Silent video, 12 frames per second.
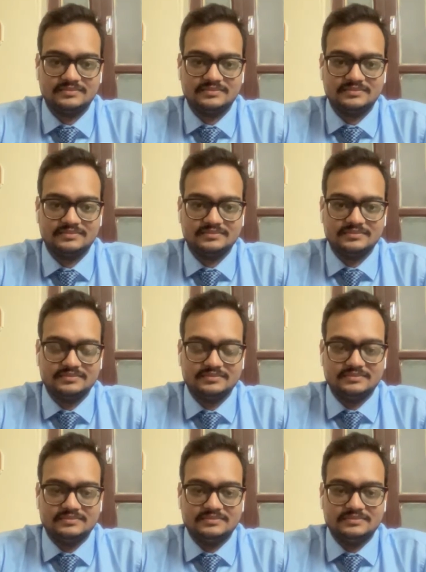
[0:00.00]

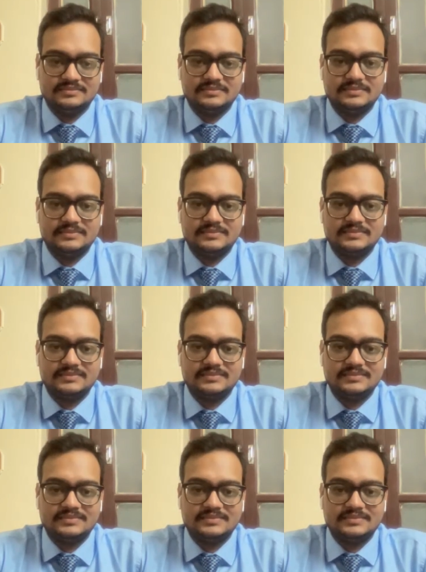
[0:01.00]
(silence)